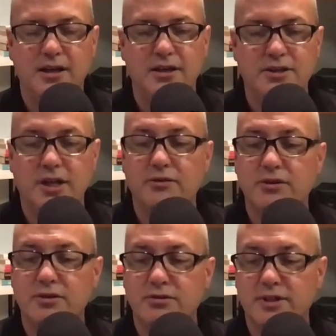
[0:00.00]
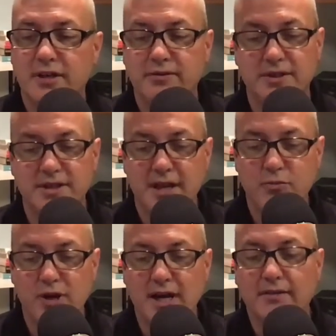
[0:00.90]
She introduced herself in the same
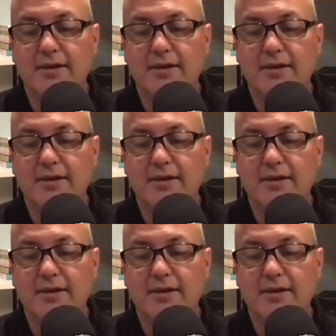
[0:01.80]
way.